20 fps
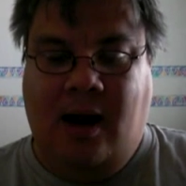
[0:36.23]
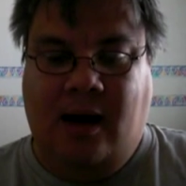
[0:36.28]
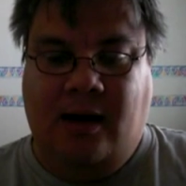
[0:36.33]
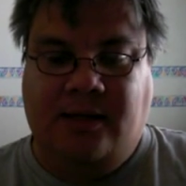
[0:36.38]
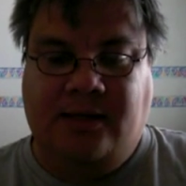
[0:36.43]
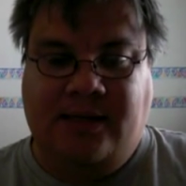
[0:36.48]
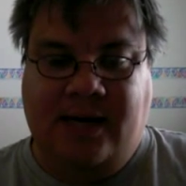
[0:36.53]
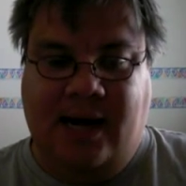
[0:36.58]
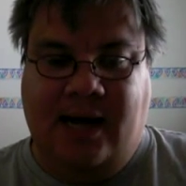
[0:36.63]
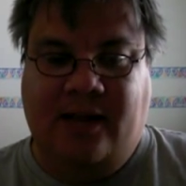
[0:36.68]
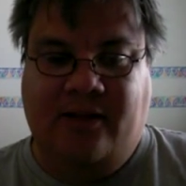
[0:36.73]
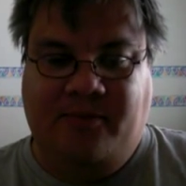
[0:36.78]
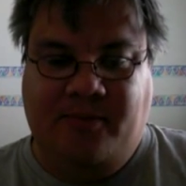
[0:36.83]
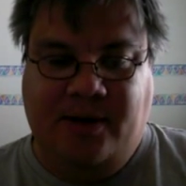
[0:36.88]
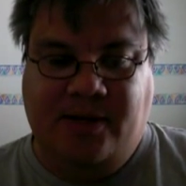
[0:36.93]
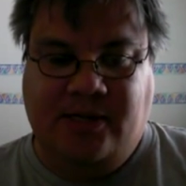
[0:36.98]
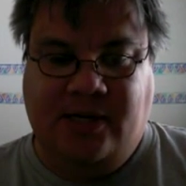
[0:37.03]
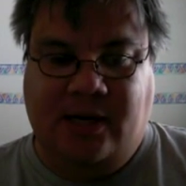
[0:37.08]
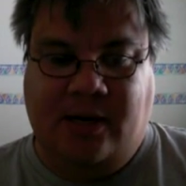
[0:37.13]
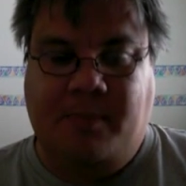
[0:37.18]
style of
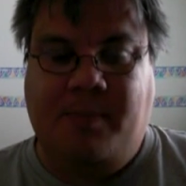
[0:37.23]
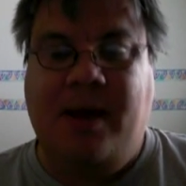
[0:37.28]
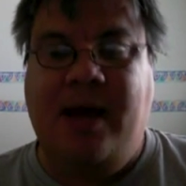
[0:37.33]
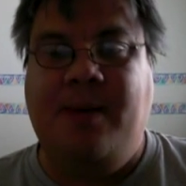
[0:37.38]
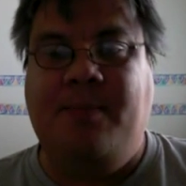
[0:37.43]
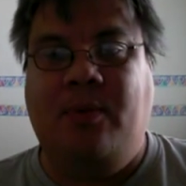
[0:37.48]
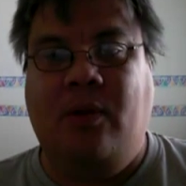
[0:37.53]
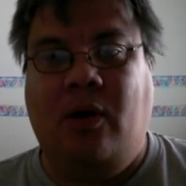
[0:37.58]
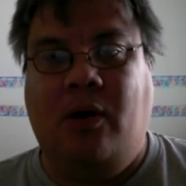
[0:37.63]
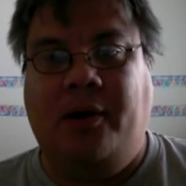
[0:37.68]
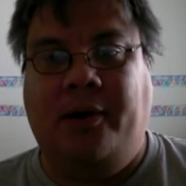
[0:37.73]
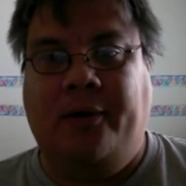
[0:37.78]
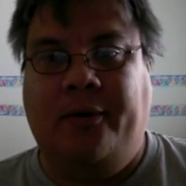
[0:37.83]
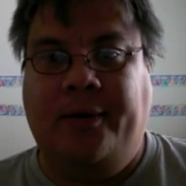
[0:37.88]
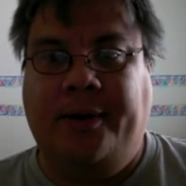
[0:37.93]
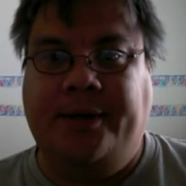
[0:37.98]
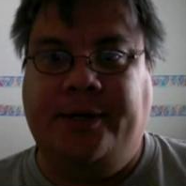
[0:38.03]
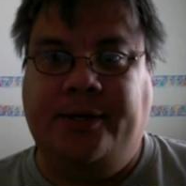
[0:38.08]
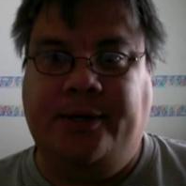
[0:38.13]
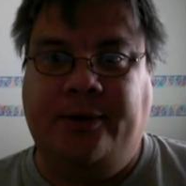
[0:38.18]
music, people are
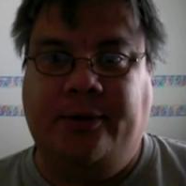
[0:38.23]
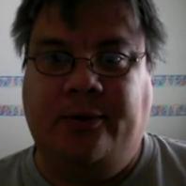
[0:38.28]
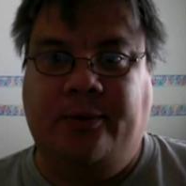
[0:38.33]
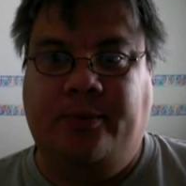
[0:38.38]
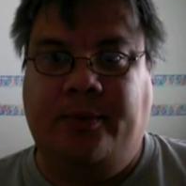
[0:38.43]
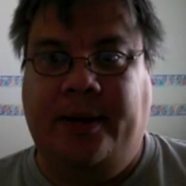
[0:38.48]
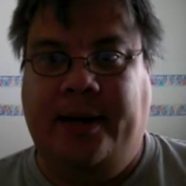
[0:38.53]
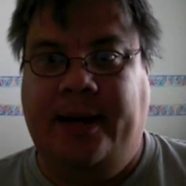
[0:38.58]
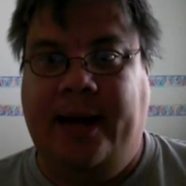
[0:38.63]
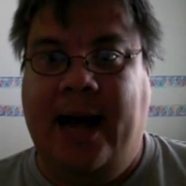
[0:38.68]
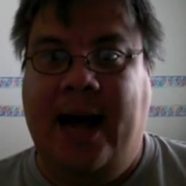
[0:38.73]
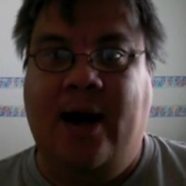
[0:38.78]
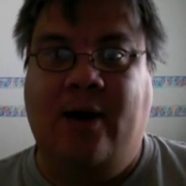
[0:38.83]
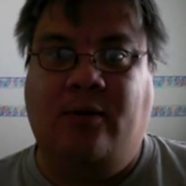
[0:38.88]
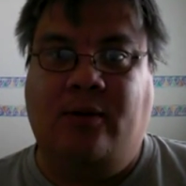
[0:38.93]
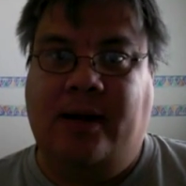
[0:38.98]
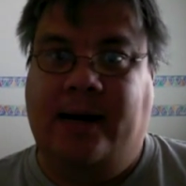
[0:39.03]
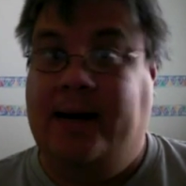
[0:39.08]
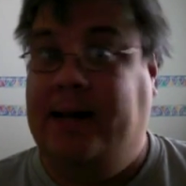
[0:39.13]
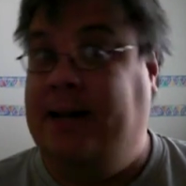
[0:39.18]
going to be
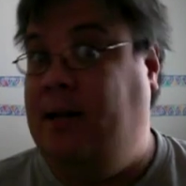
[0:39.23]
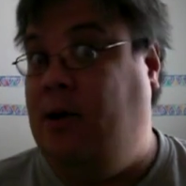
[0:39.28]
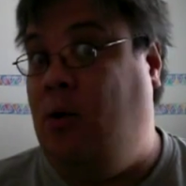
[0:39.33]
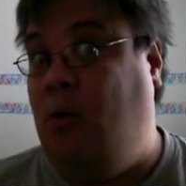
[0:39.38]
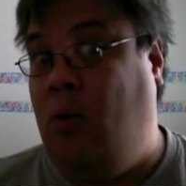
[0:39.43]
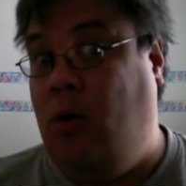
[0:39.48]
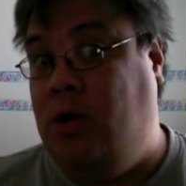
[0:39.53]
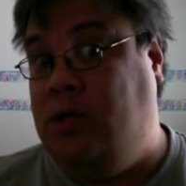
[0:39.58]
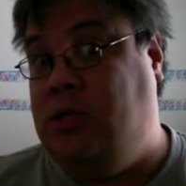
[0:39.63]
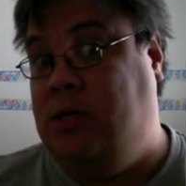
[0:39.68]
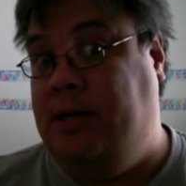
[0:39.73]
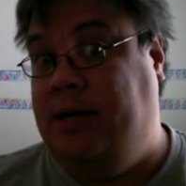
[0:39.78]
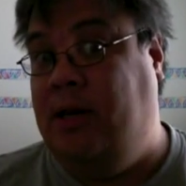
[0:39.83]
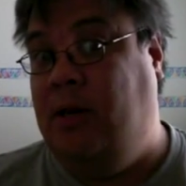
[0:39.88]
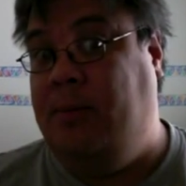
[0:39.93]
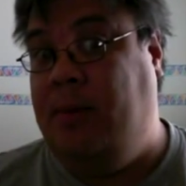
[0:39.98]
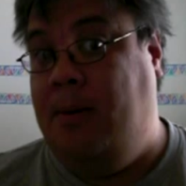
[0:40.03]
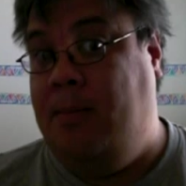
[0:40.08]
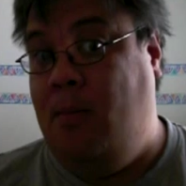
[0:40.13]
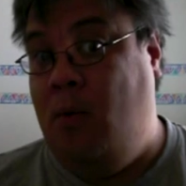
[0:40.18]
outlining the chords a little
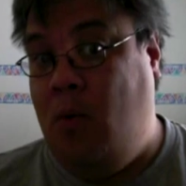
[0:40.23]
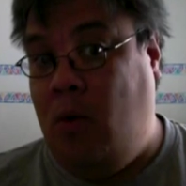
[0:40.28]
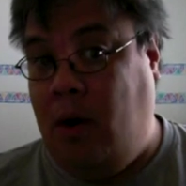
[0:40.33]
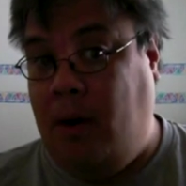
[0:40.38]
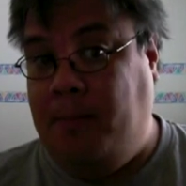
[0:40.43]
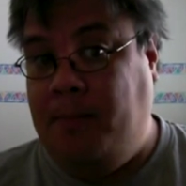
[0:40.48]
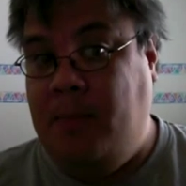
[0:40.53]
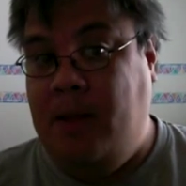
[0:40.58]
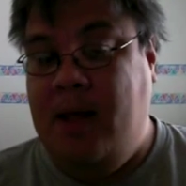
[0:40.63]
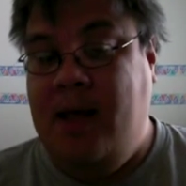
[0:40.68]
bit more.